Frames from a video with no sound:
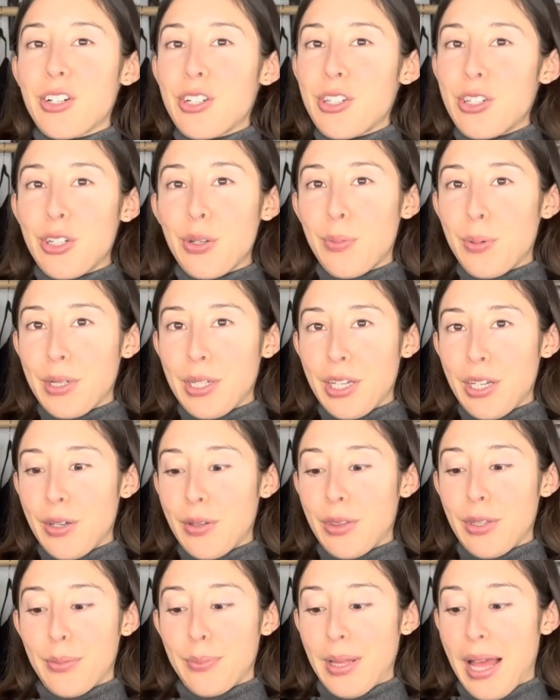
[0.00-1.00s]
super
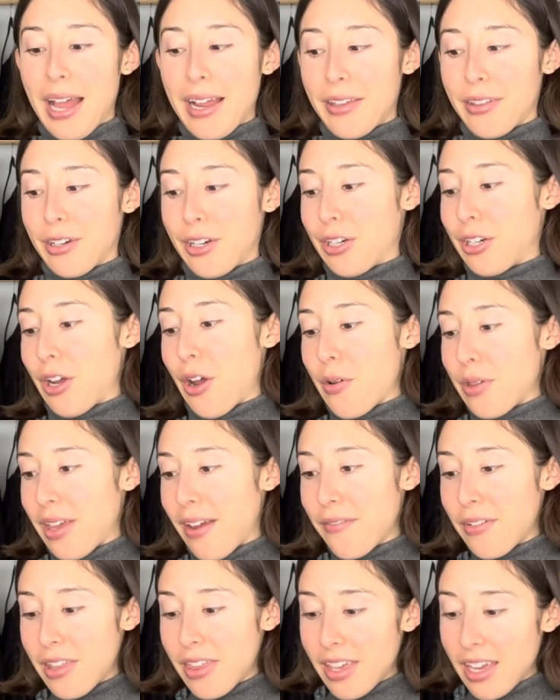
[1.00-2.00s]
cute. They're black. They're gonna go with
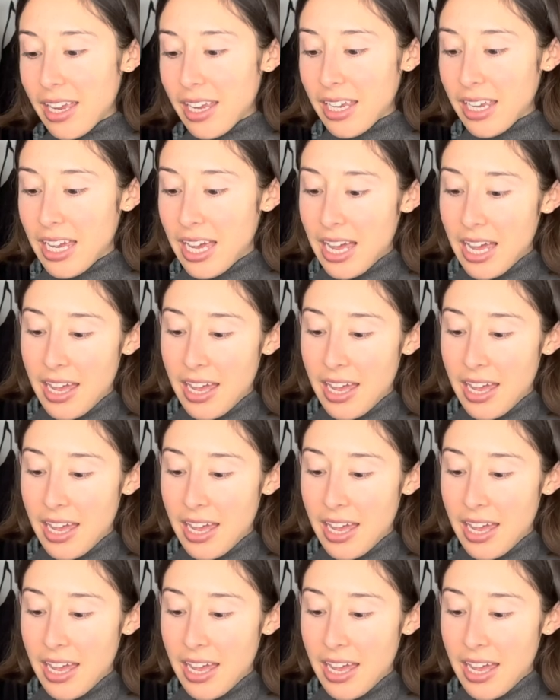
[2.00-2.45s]
everything.